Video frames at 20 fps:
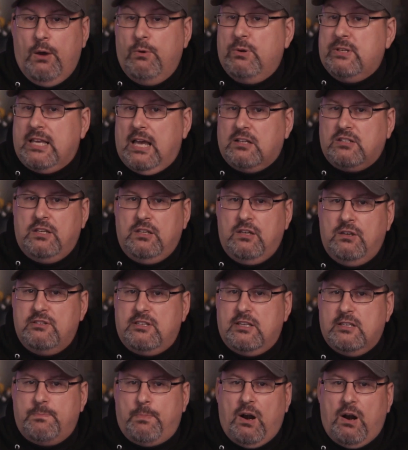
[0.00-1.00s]
It was actually
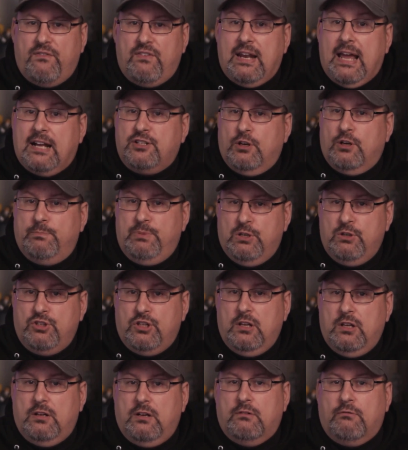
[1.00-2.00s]
used as part of an
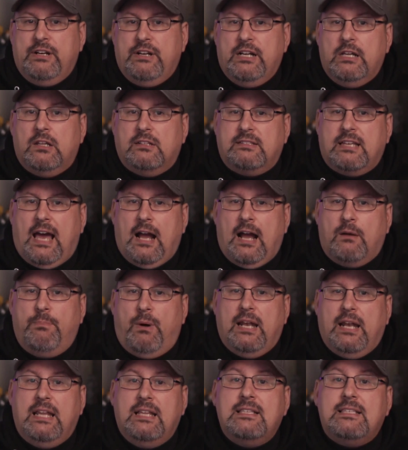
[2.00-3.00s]
attribution in a real attack
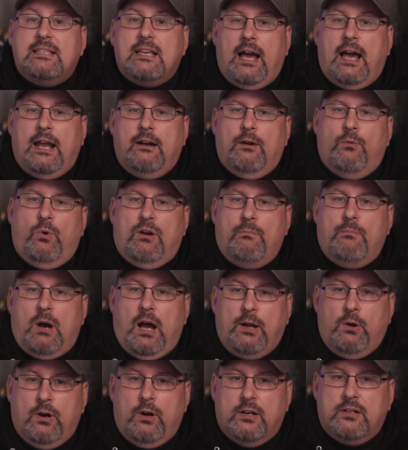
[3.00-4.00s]
by an insider at one of
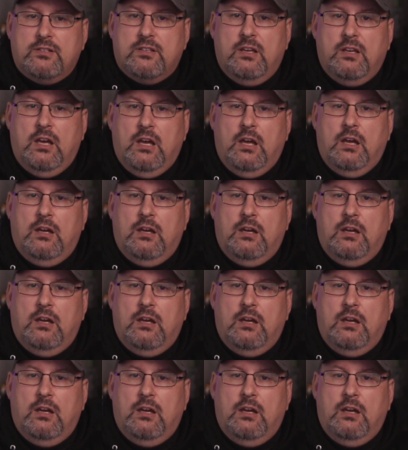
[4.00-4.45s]
my orgs.